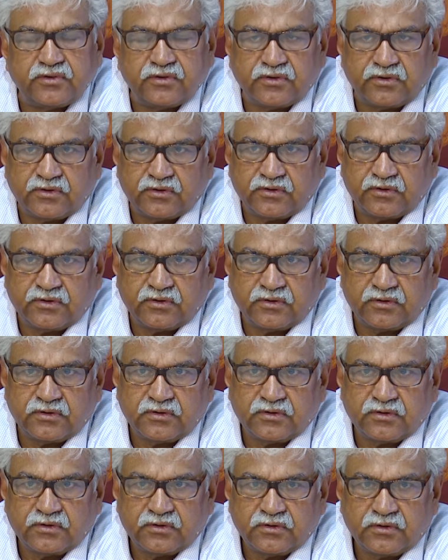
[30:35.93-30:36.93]

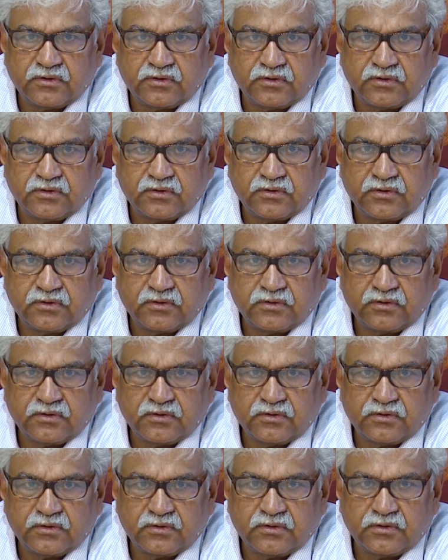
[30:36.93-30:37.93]

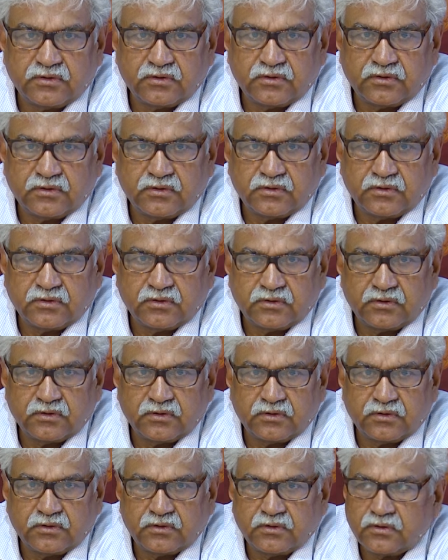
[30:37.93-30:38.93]

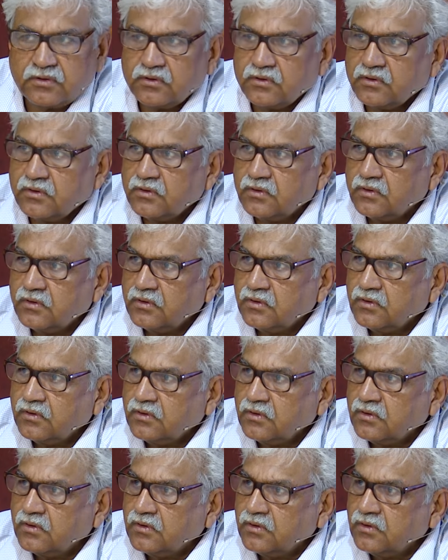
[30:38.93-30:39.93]

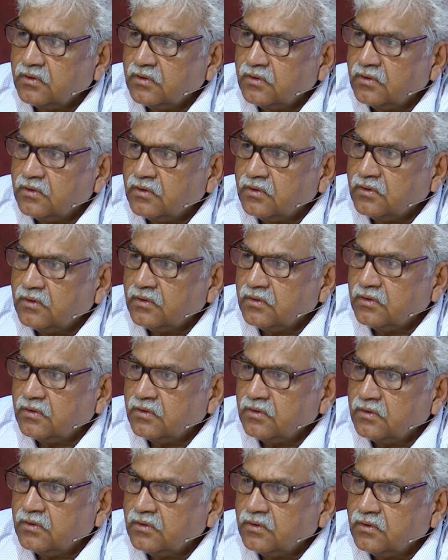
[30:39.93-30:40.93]

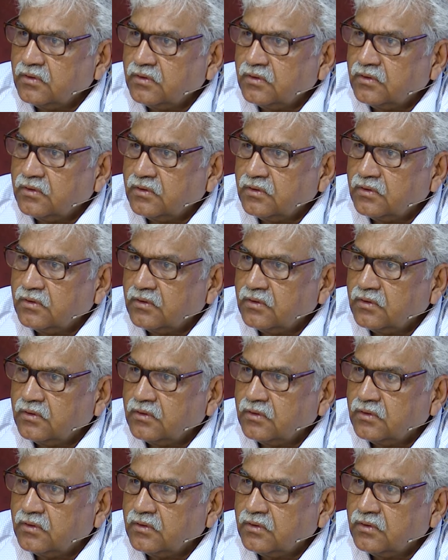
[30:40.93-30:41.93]

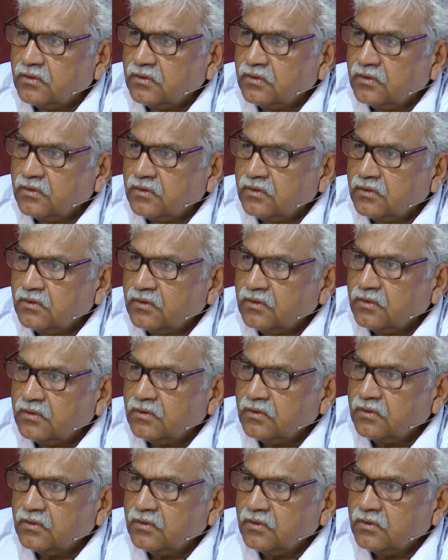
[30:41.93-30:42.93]

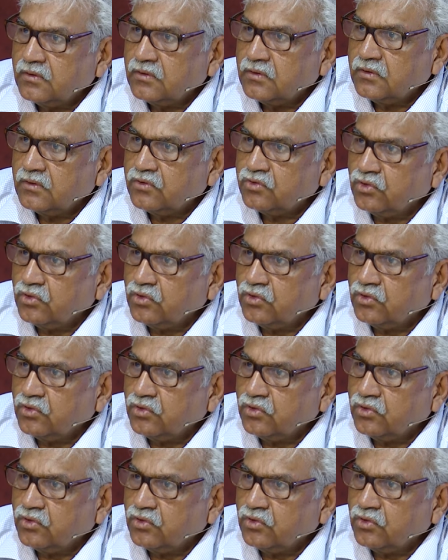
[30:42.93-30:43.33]
(no one is talking)